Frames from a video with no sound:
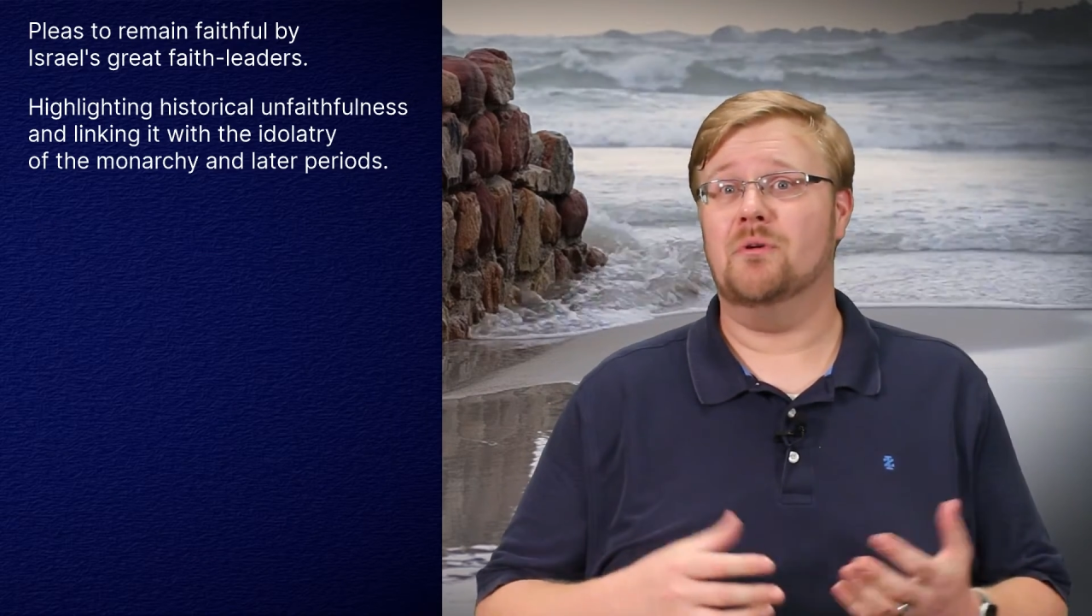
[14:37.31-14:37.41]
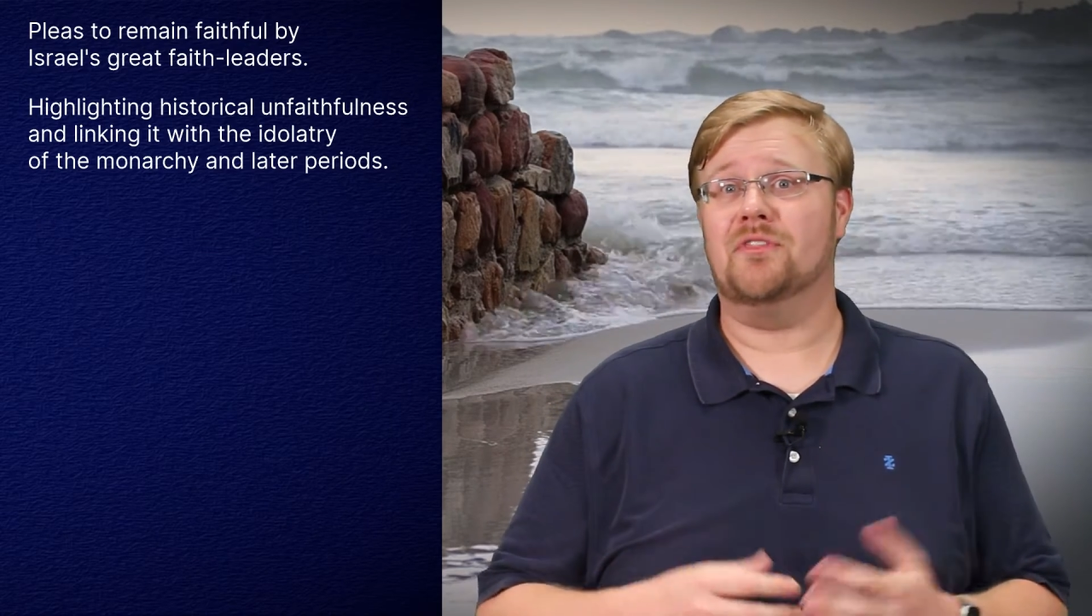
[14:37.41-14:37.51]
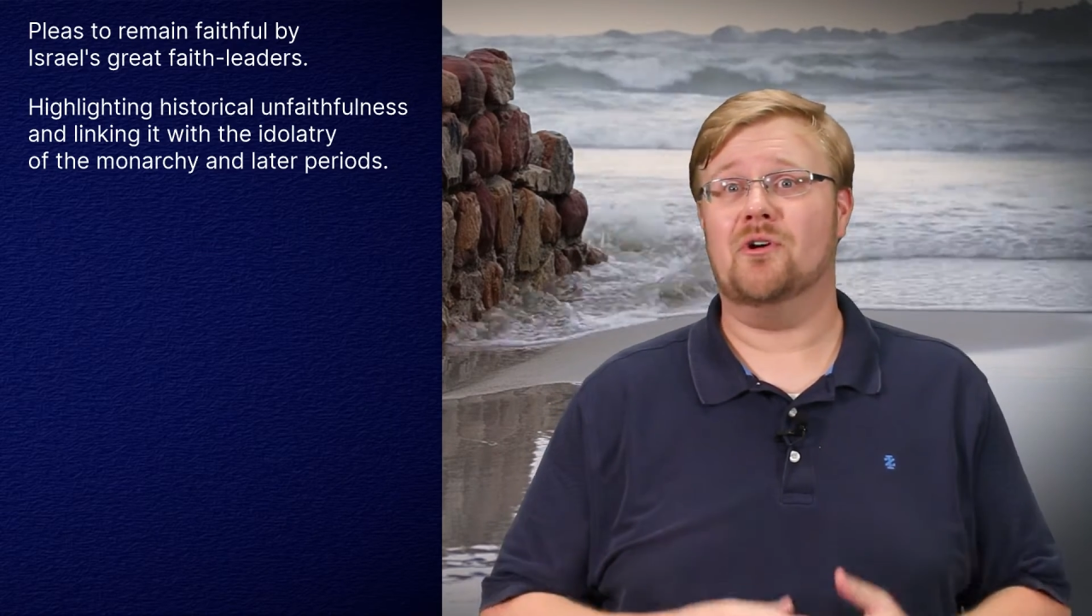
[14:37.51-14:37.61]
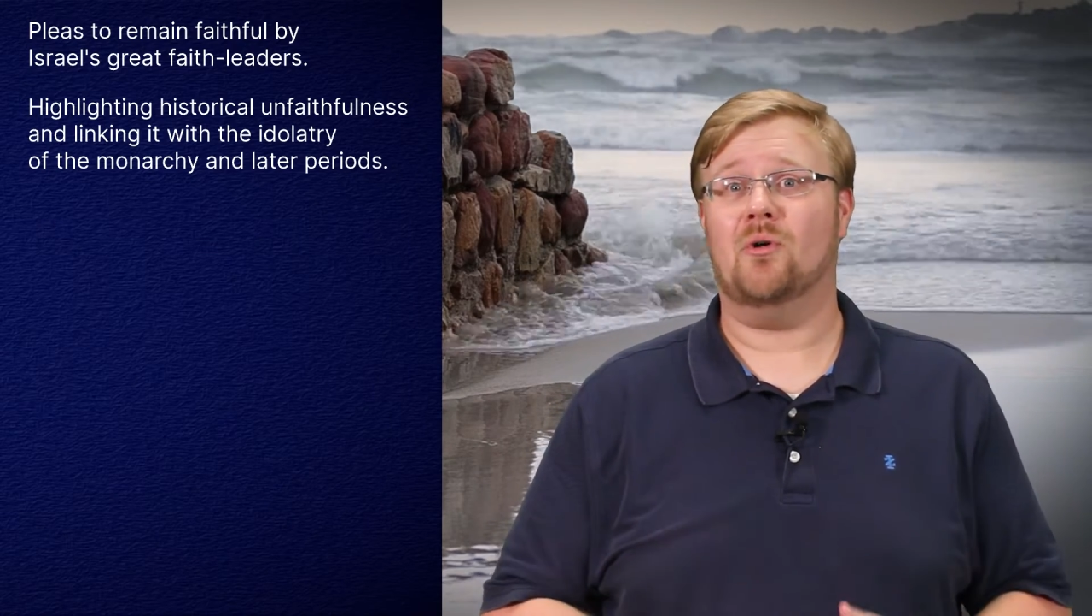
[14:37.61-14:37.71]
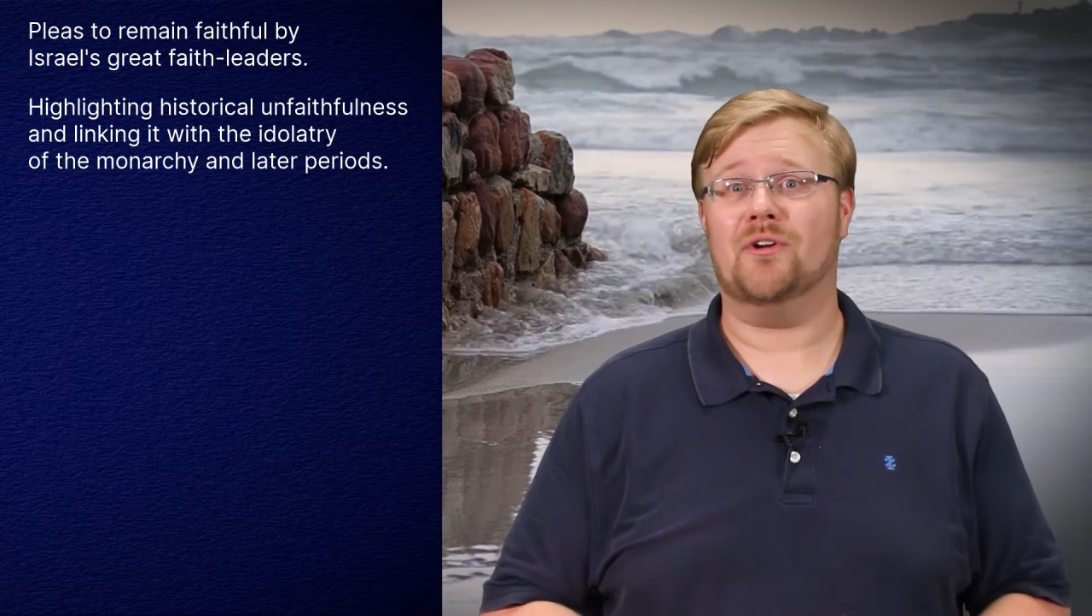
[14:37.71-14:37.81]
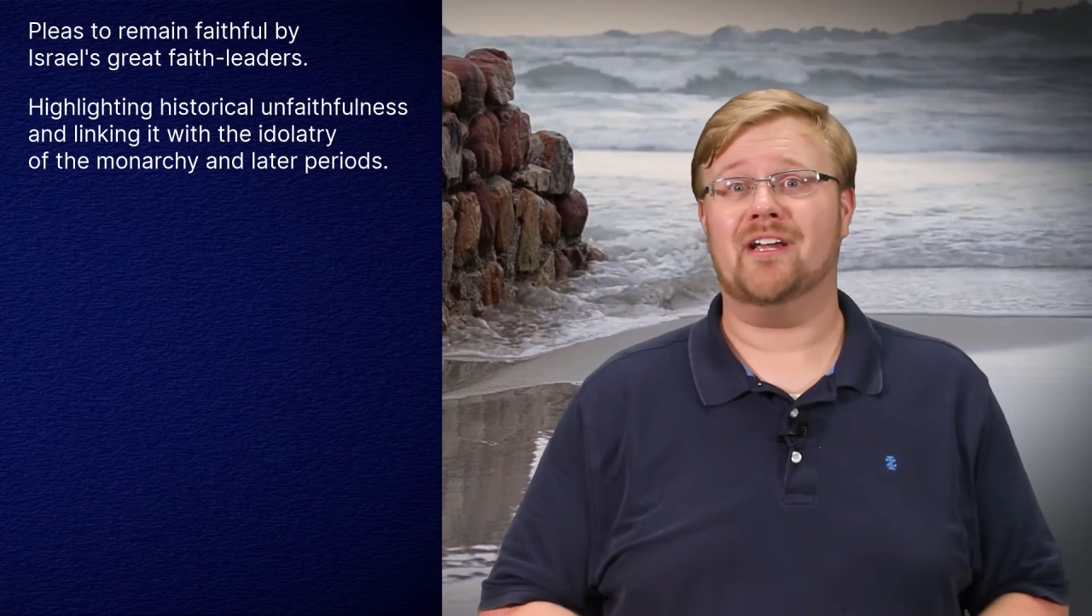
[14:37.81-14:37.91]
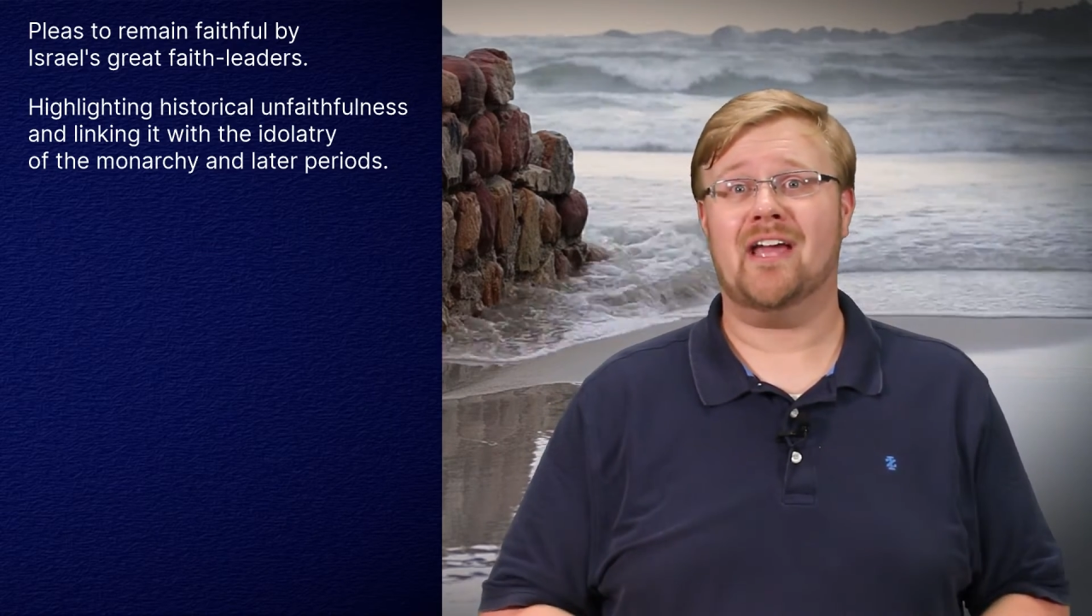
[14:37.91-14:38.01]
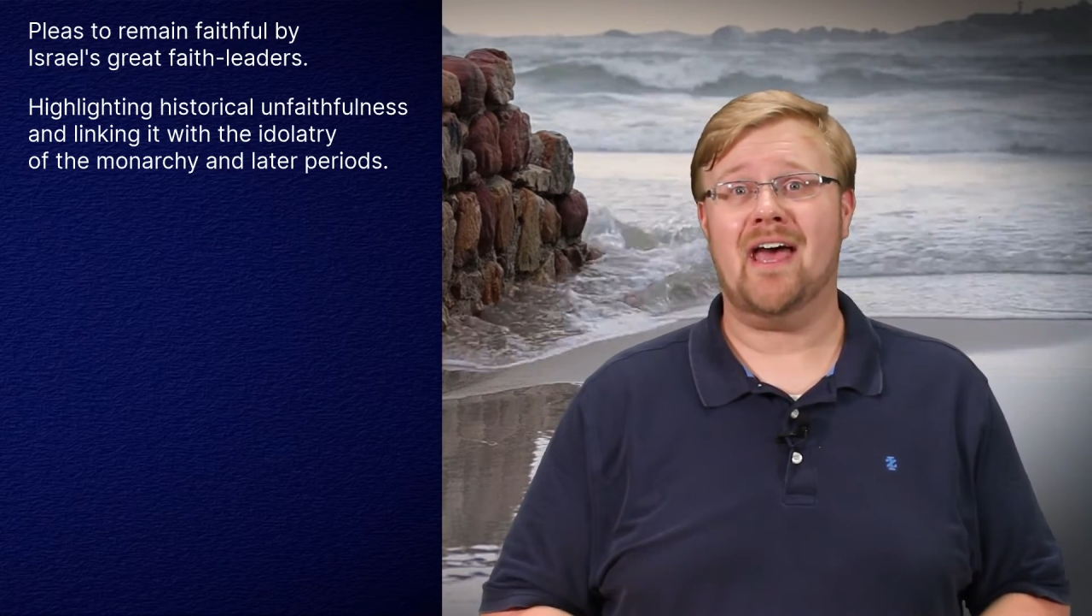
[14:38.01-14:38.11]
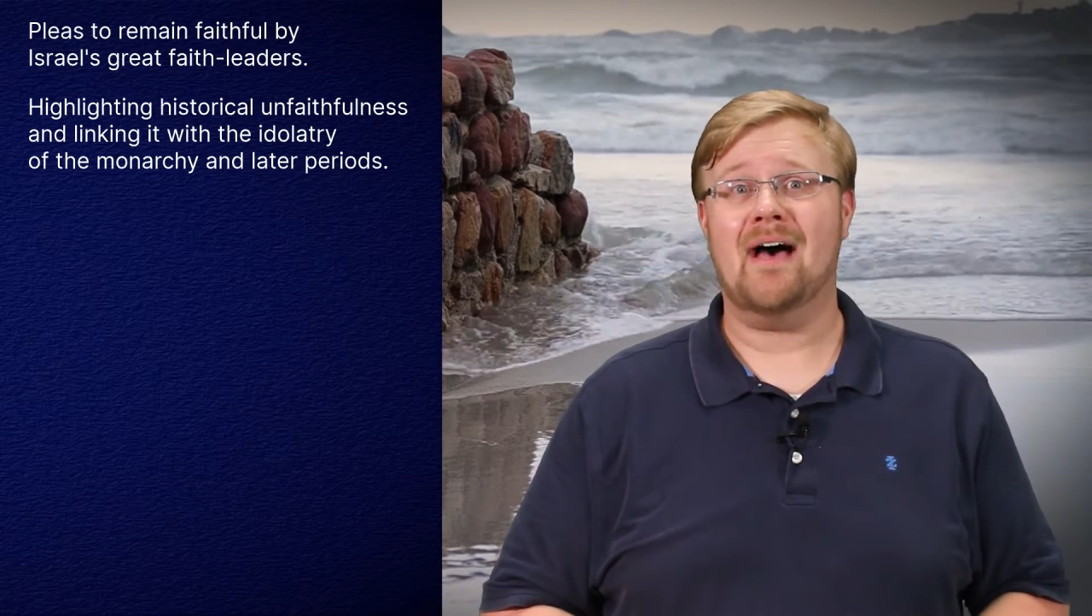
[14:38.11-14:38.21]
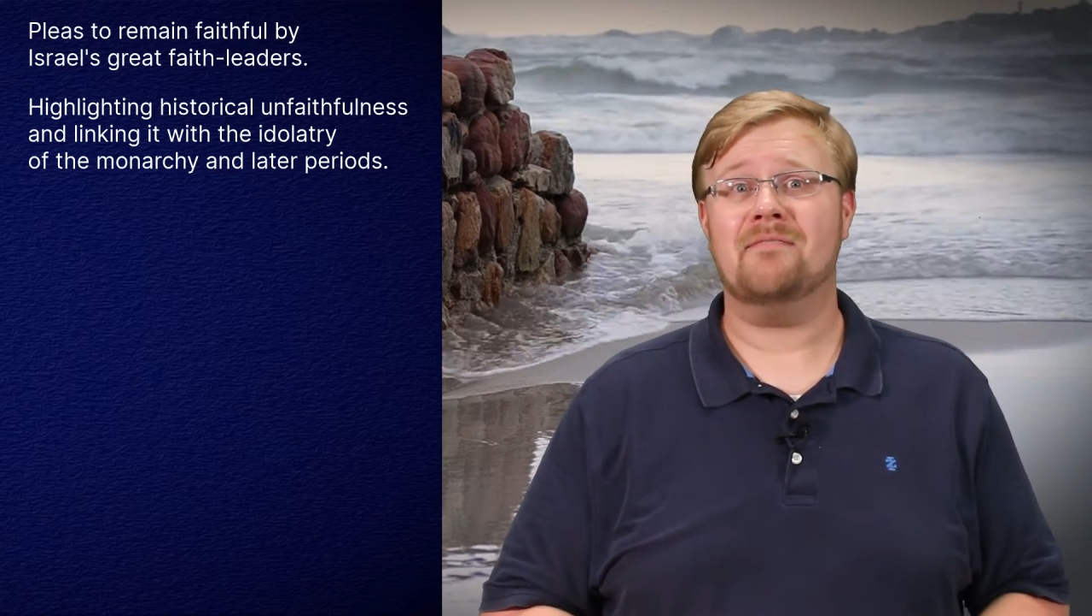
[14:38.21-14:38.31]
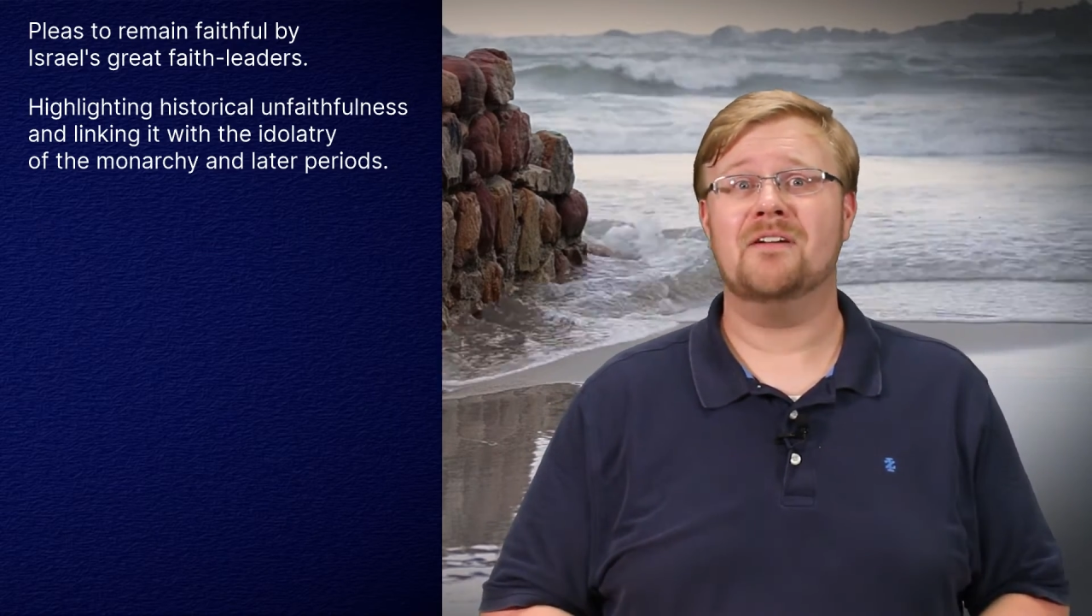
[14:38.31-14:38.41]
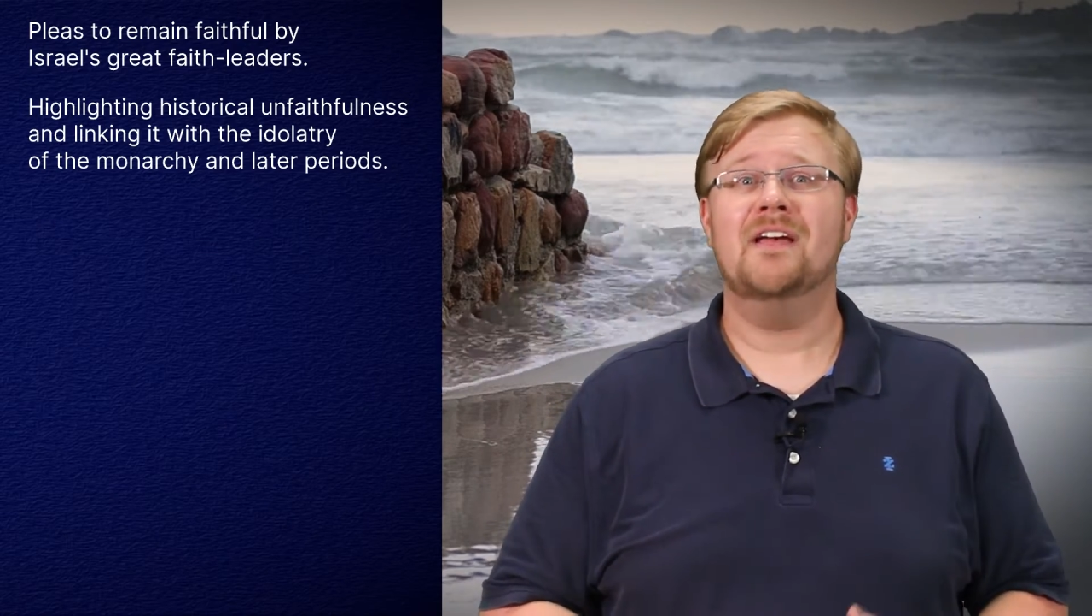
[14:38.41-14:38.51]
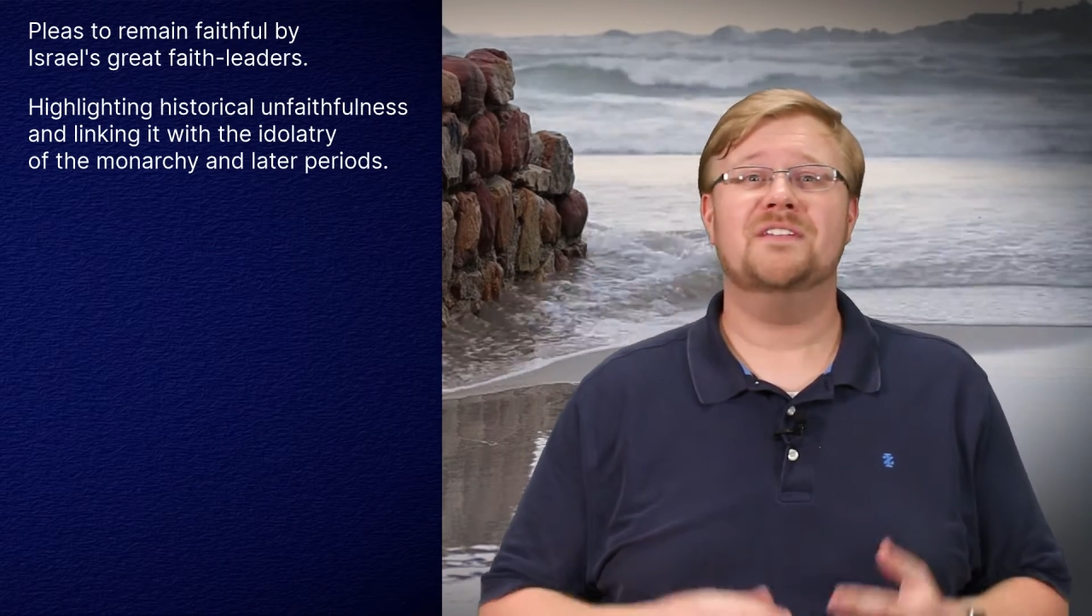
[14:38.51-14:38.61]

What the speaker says: with the golden calf,